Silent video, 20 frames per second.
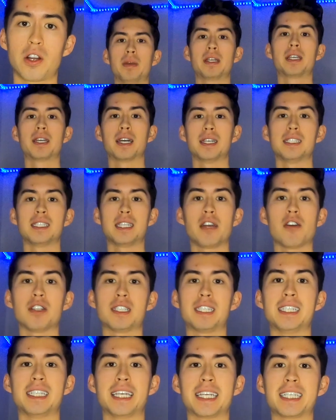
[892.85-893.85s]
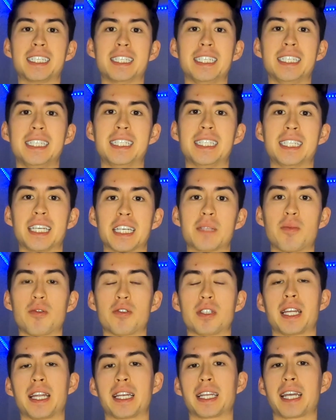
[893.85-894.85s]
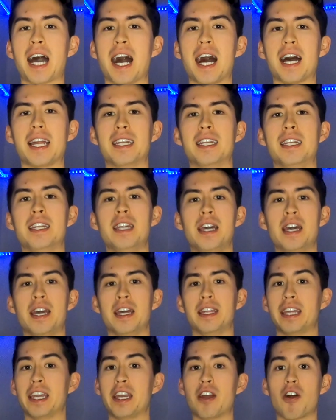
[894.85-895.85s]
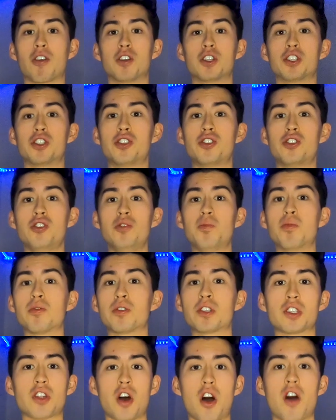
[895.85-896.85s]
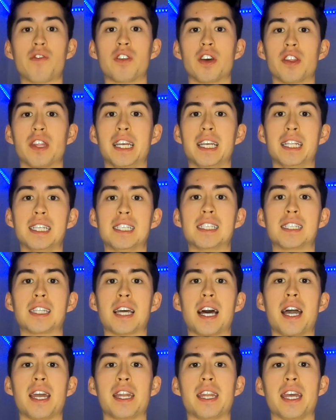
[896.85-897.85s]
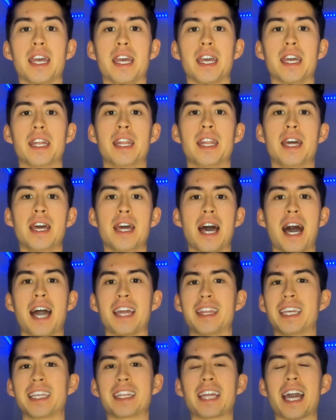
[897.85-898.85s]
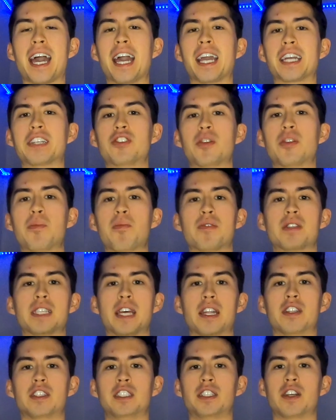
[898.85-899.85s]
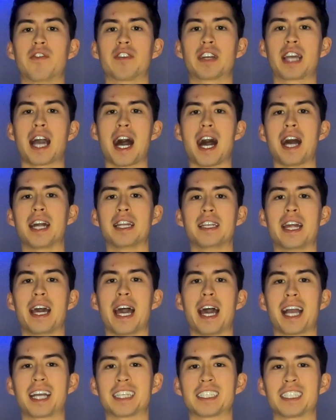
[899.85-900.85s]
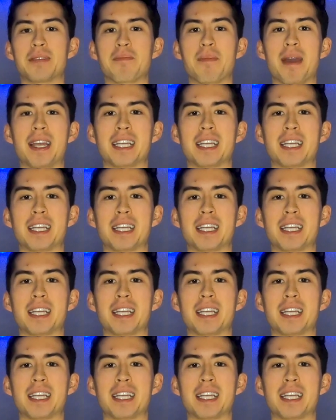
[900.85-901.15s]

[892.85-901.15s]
Because they are 66% cotton, they are super soft on the inside, and I think that extra percentage of cotton actually